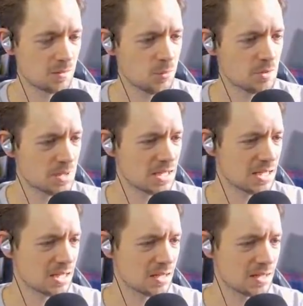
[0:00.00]
I've already been
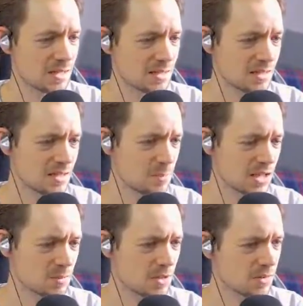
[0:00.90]
here. Is this their
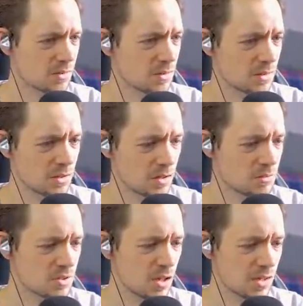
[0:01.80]
blacksmith? Are
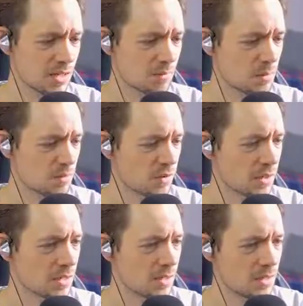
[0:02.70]
you... Okay, right, we're
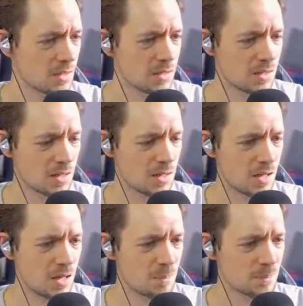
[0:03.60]
fine.
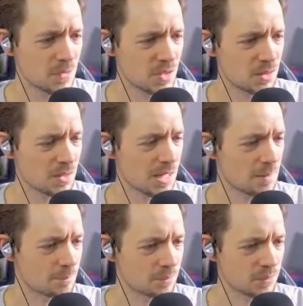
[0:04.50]
Um,
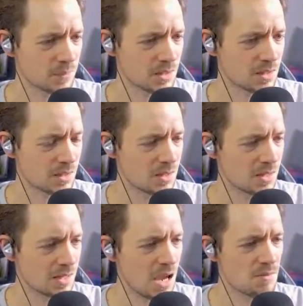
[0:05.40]
okay.
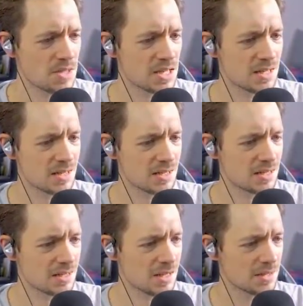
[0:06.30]
Everything...
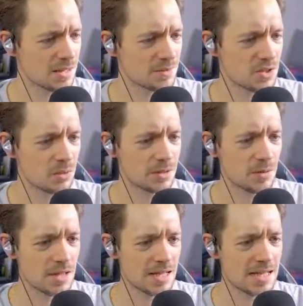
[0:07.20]
I think I've stolen
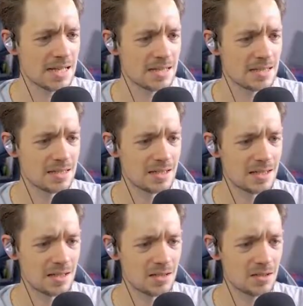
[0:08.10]
everything I need.
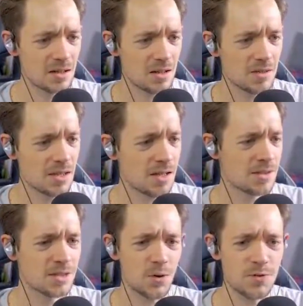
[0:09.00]
I, th I
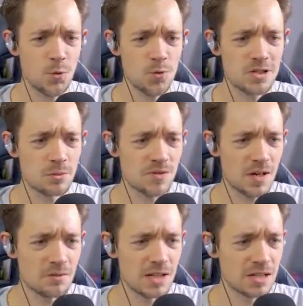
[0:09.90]
think it's very fortunate we
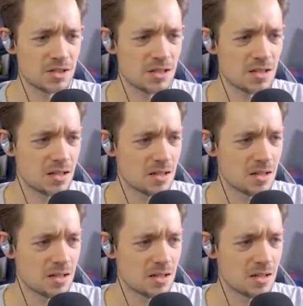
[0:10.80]
found a village.